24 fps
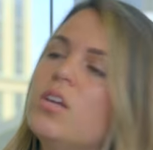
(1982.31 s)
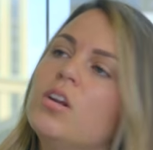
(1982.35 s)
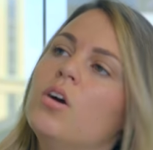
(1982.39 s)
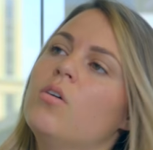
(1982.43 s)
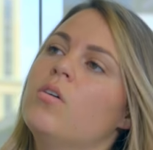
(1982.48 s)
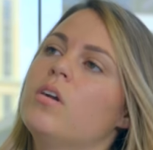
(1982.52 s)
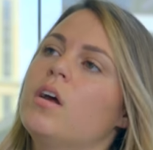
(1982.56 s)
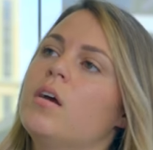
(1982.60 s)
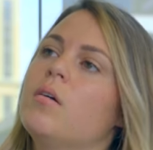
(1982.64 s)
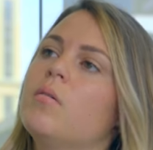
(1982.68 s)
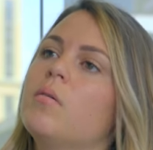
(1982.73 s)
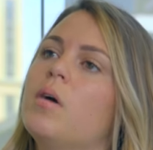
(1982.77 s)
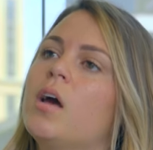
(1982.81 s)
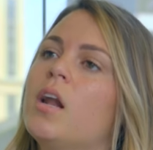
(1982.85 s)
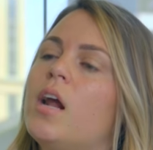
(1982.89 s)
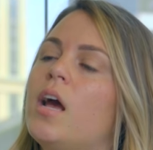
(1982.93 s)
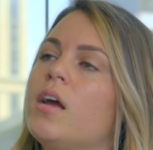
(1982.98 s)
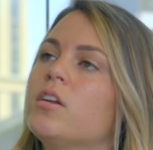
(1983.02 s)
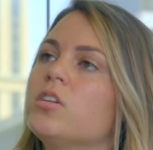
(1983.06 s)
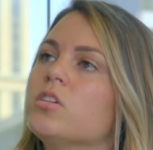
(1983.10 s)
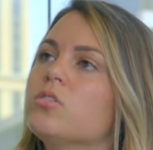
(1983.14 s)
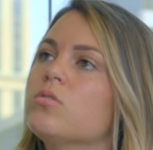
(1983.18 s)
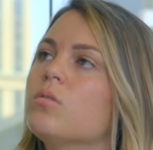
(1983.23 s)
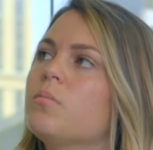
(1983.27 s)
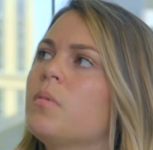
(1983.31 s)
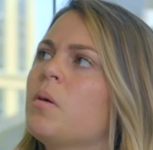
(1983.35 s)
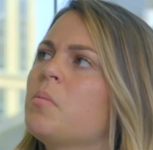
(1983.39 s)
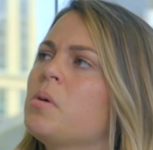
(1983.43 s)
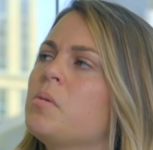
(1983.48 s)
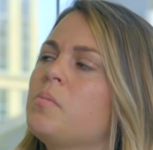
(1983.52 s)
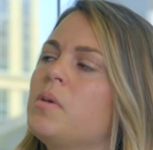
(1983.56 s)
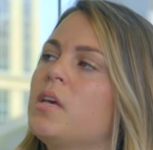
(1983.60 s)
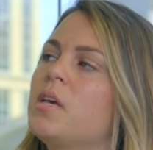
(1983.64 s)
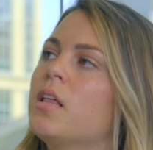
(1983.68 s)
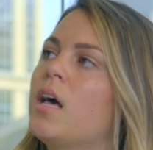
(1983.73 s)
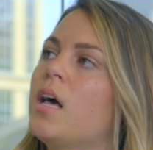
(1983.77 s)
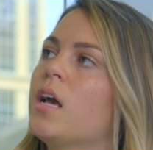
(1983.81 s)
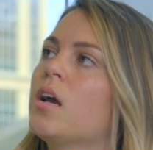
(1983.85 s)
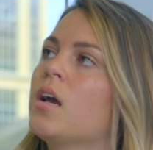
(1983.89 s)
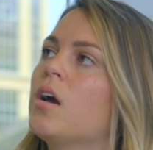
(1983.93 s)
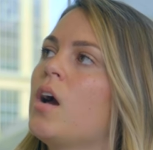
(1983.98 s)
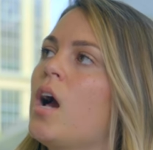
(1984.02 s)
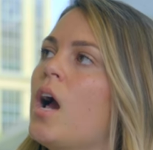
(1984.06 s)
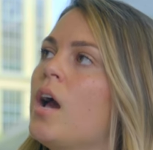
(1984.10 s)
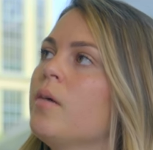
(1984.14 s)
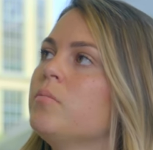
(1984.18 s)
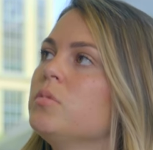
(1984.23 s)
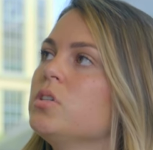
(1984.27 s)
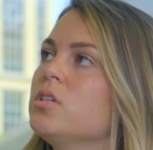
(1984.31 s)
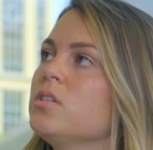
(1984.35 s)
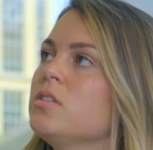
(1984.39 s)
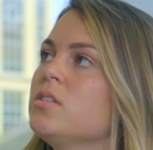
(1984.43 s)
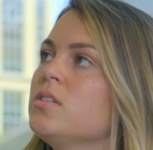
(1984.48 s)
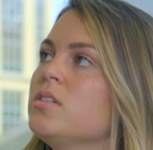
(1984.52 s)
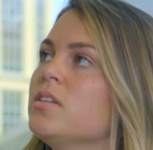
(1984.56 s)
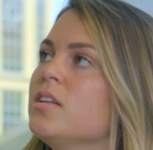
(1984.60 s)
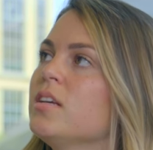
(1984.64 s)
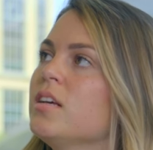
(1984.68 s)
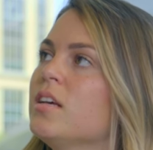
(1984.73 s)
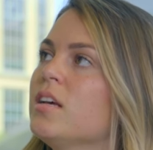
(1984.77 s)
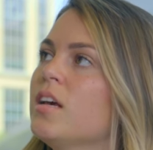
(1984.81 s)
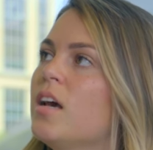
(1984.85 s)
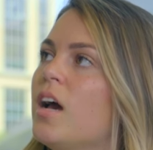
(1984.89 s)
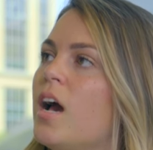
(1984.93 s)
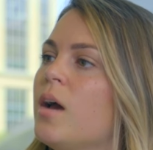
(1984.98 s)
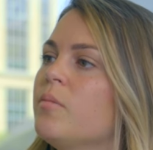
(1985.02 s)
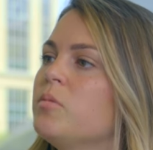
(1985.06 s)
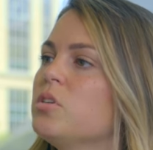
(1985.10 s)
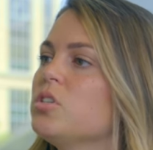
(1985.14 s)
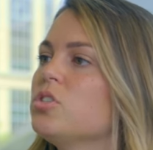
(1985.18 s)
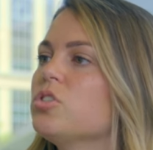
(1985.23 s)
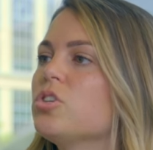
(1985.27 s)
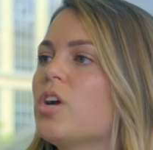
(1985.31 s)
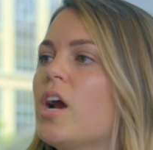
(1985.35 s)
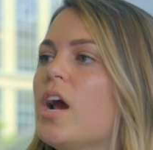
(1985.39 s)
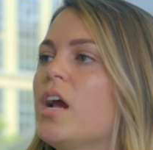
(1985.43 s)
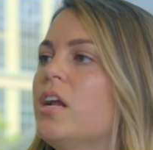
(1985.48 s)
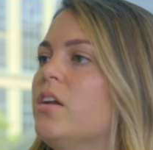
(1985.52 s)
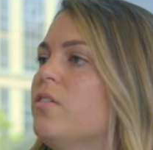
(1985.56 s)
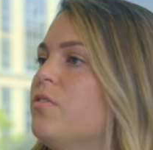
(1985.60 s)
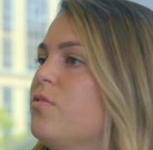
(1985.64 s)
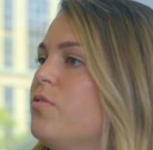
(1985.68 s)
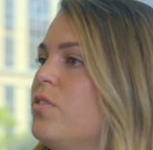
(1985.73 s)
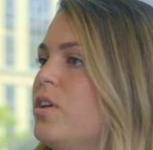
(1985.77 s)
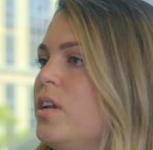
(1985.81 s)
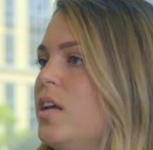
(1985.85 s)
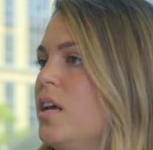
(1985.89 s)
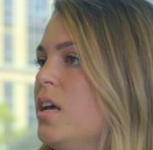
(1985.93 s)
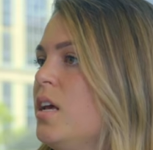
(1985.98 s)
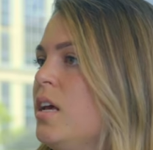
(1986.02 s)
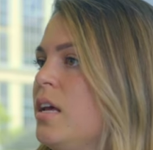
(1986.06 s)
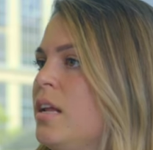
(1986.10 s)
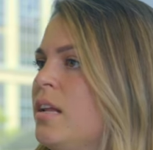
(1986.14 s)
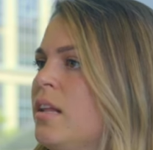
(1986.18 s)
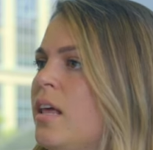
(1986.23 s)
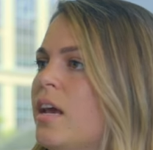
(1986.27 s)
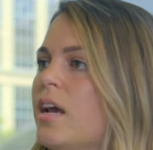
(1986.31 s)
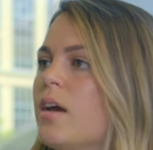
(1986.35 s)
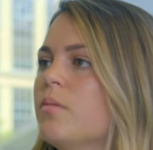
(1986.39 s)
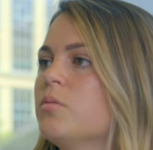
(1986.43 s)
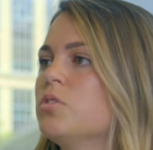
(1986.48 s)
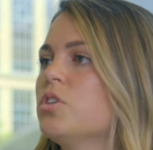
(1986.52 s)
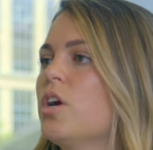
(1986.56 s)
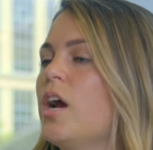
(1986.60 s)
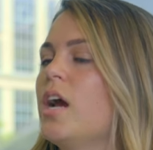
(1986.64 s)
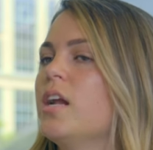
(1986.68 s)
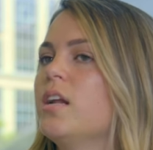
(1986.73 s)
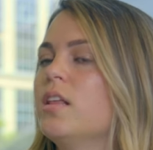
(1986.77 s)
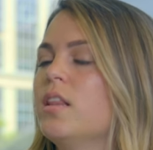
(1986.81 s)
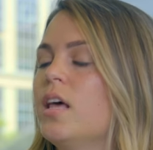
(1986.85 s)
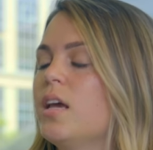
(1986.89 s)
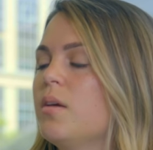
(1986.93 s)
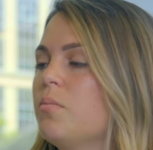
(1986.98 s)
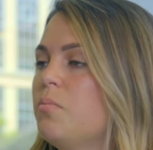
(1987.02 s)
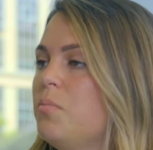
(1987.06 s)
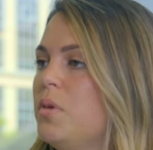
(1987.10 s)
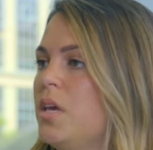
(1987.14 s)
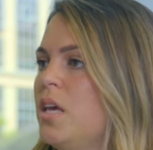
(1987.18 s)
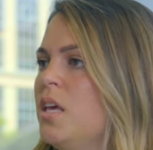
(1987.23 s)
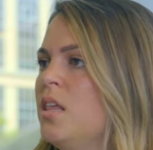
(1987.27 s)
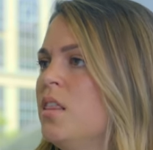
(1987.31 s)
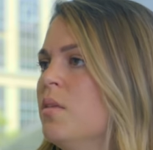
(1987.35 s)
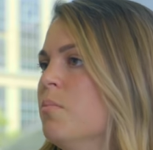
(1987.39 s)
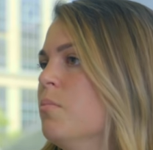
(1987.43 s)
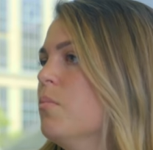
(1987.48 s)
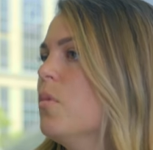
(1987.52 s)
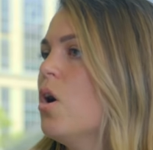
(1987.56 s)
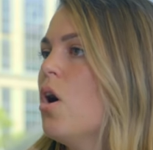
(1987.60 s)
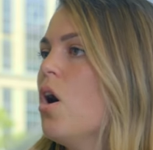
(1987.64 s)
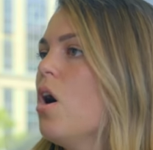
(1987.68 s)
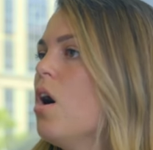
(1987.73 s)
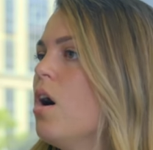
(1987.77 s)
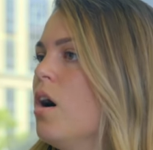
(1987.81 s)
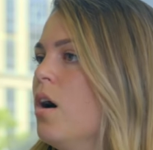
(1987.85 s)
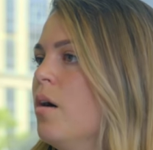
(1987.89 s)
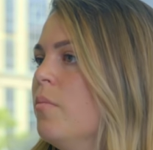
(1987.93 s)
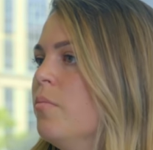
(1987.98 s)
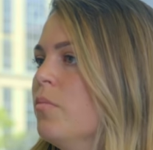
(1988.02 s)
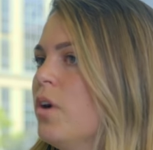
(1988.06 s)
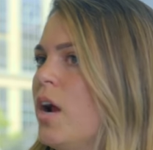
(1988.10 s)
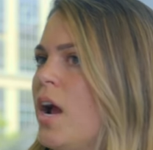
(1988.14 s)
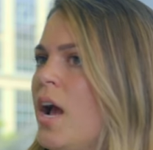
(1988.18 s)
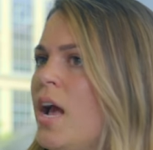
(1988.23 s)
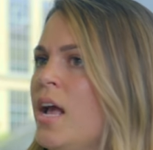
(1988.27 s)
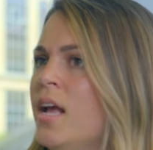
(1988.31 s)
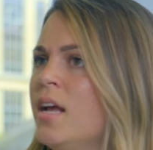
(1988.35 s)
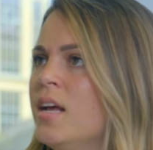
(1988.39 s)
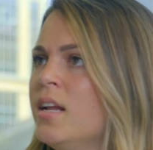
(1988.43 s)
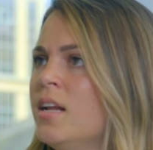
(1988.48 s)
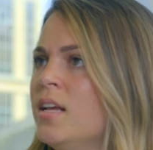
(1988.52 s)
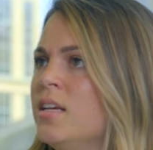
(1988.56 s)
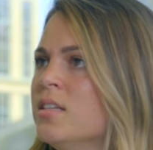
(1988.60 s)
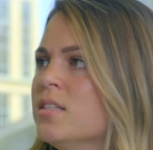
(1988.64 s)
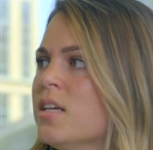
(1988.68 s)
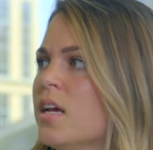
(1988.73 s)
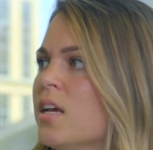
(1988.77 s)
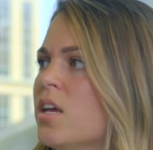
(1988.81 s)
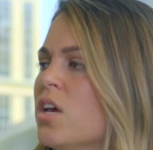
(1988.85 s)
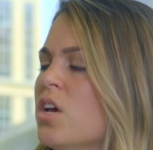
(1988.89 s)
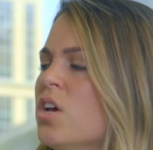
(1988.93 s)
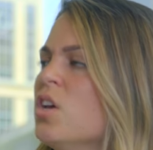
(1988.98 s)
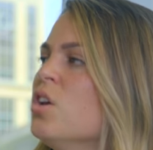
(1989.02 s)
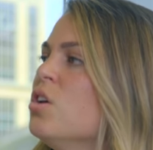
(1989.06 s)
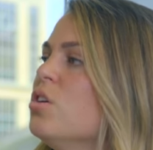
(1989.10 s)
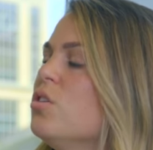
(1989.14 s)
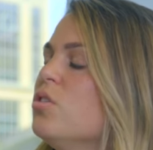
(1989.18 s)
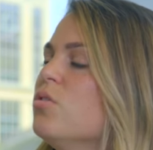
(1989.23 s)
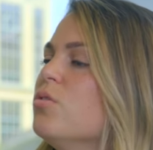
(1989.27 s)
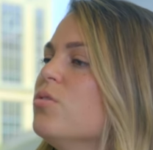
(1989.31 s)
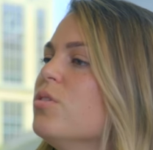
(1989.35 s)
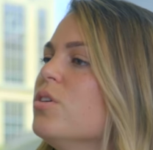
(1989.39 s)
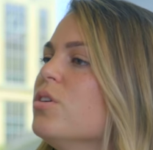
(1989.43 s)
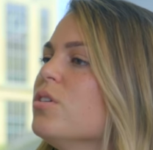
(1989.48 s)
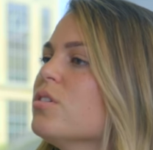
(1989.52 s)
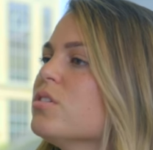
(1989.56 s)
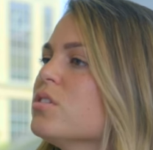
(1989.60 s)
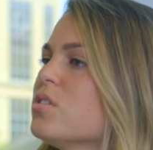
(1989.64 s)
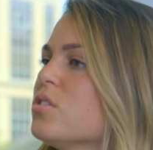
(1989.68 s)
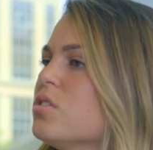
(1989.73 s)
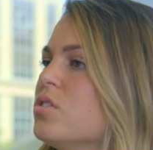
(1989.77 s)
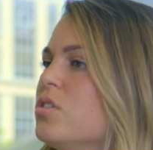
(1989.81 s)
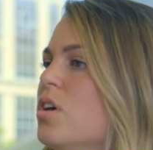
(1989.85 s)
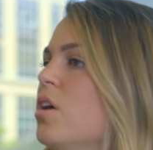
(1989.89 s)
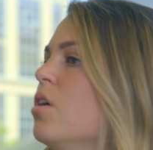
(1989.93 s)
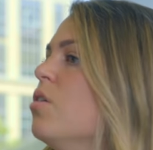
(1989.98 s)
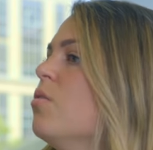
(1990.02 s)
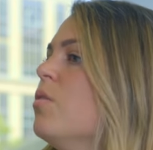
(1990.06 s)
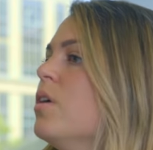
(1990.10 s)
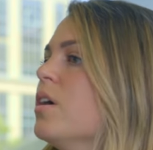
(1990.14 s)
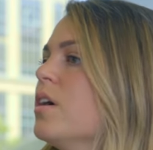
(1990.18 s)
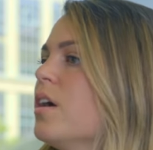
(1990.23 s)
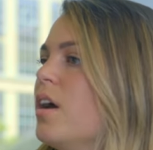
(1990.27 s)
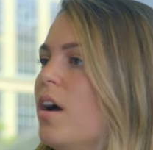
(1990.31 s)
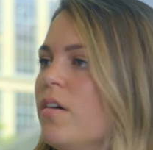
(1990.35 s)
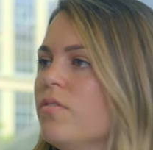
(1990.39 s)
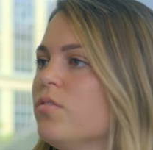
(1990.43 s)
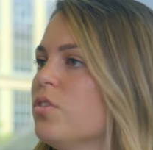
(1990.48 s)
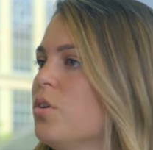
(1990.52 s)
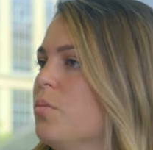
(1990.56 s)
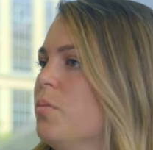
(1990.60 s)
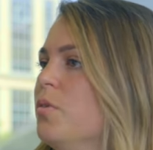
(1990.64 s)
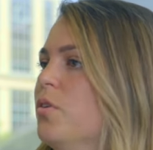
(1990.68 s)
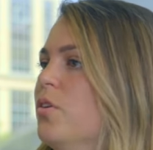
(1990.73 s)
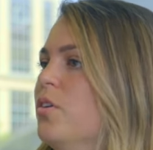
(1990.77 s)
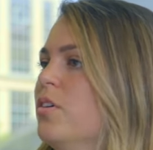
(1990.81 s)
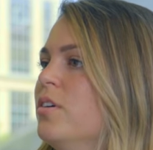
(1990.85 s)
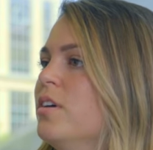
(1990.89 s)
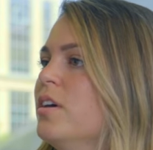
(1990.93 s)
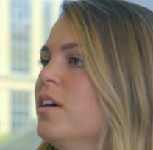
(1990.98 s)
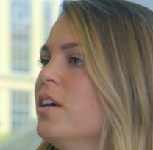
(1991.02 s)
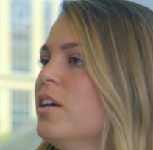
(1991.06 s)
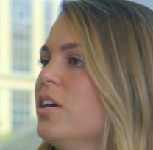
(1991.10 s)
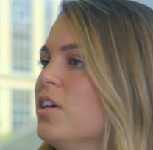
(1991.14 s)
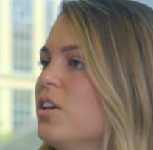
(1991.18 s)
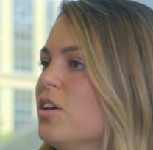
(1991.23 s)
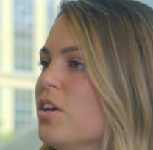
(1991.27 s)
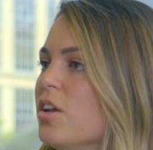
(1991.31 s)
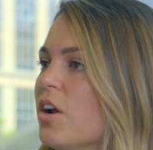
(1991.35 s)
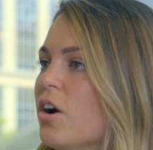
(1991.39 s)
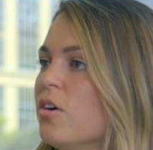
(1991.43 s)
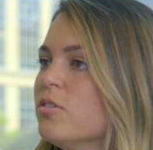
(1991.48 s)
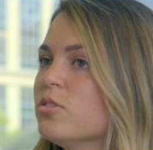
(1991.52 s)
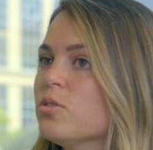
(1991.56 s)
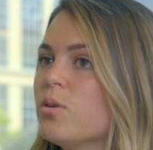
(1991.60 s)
You know? And I, and I just remember being like, I'm just, I'm just trying to fit in. Like I'm trying to like be the mom. Right. And he's like, you look so uncomfortable, you know?